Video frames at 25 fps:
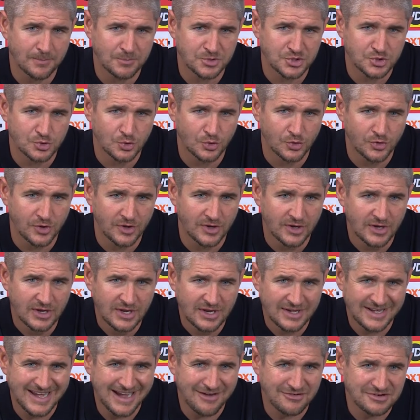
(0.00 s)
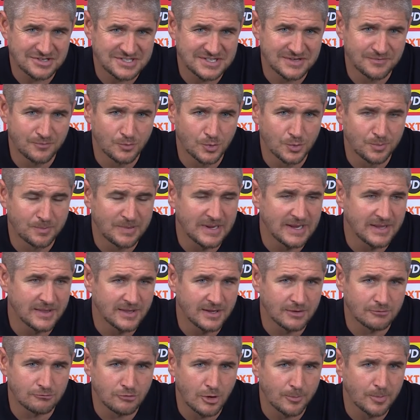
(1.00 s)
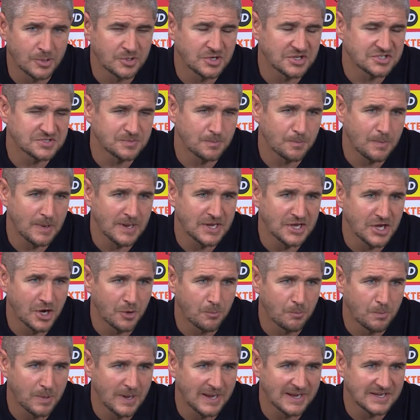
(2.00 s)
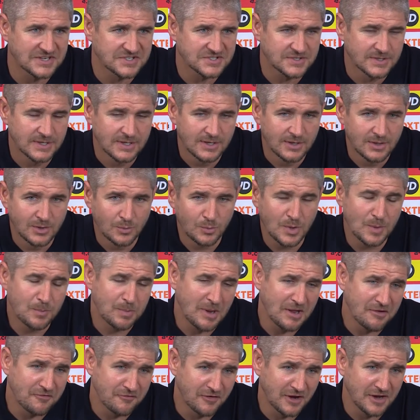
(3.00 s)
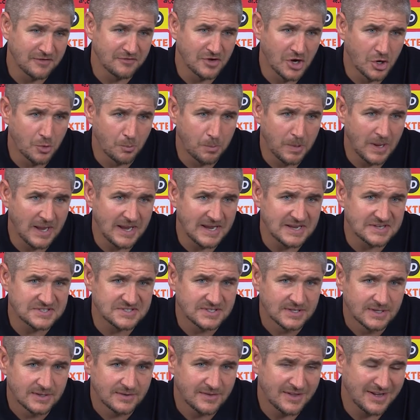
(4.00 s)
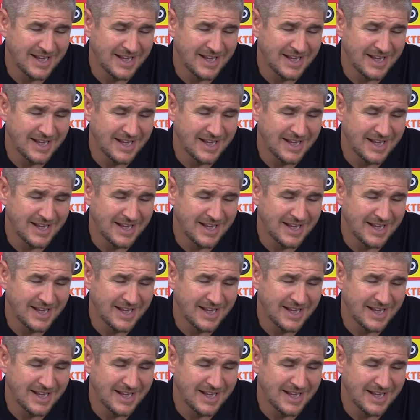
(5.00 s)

I'm sure the narrative would be that Robbo doesn't play young players. We play five young players.